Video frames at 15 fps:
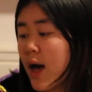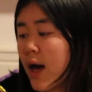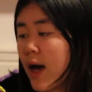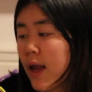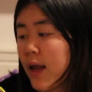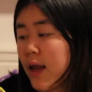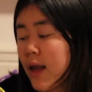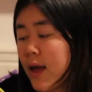
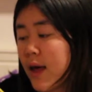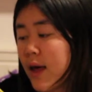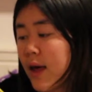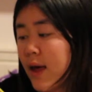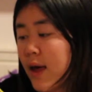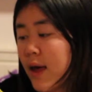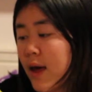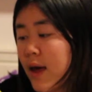and
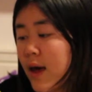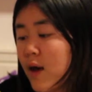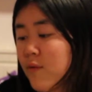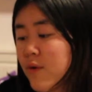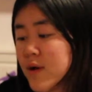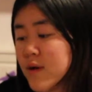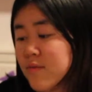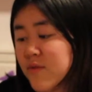uh, I
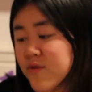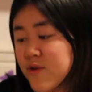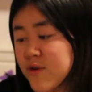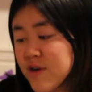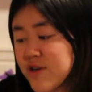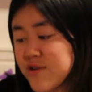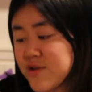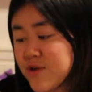read them a few
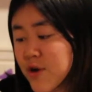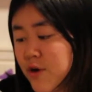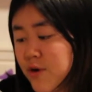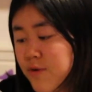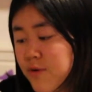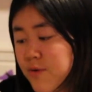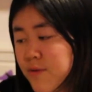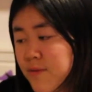years
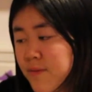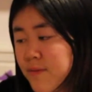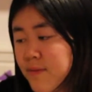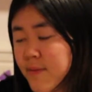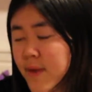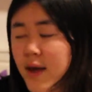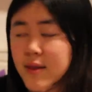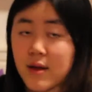ago,
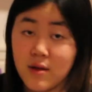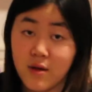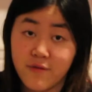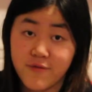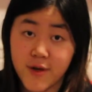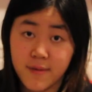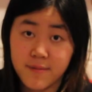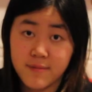and I
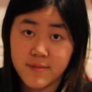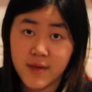loved them.